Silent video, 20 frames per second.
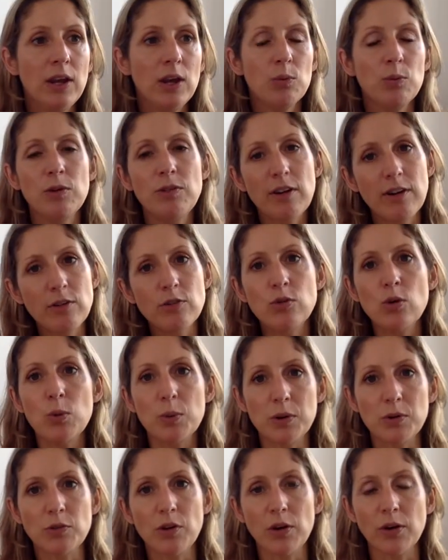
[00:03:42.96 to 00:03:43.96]
We're very
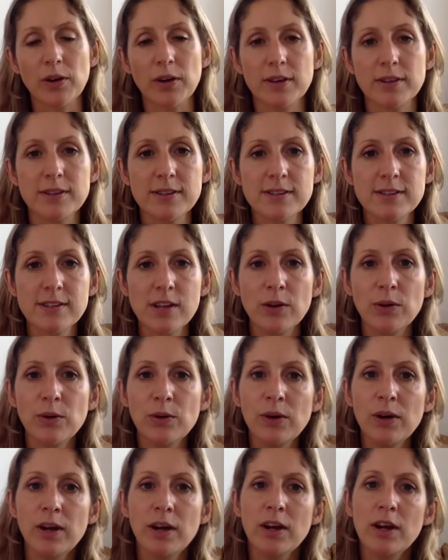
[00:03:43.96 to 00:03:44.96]
forward focused, so
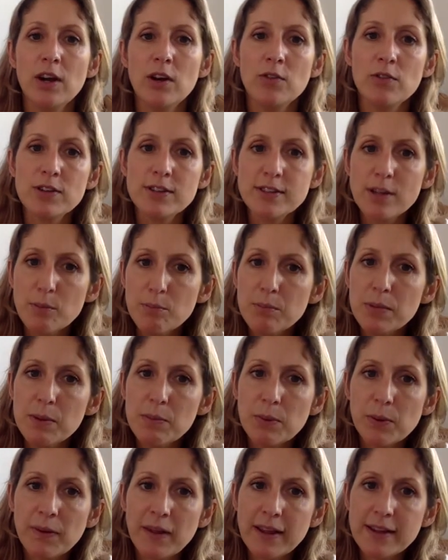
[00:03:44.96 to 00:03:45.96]
for some
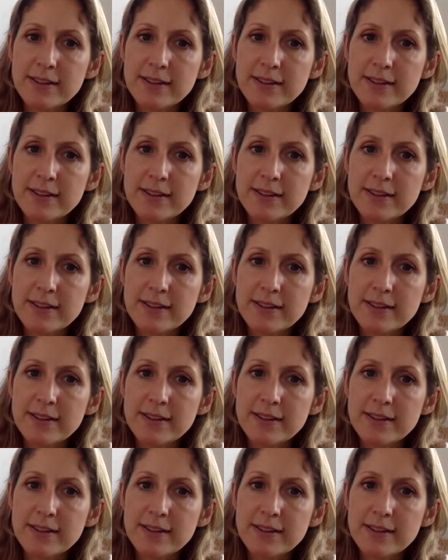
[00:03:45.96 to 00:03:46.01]
people